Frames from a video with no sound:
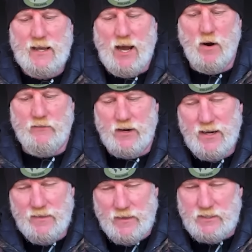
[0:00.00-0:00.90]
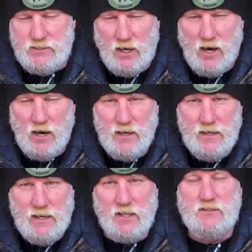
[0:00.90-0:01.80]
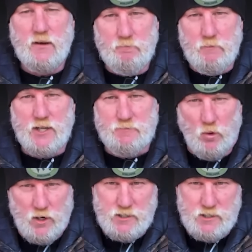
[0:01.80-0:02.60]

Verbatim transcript: However, this saw is much more